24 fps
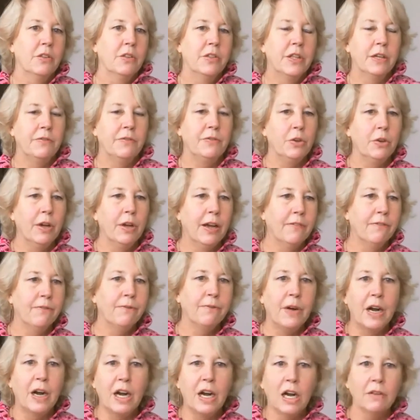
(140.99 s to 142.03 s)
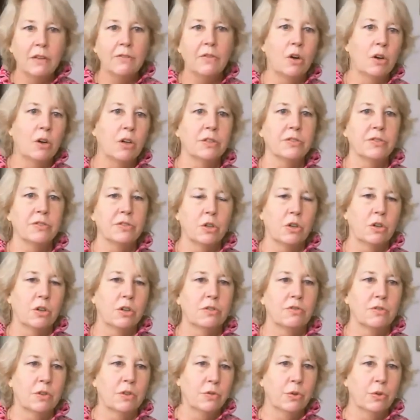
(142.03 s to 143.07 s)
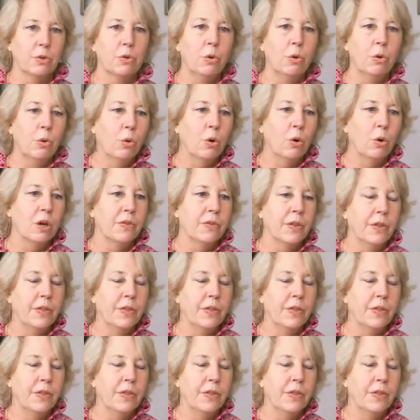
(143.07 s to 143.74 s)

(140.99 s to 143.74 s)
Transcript: that if you have 5 all-stars on the court,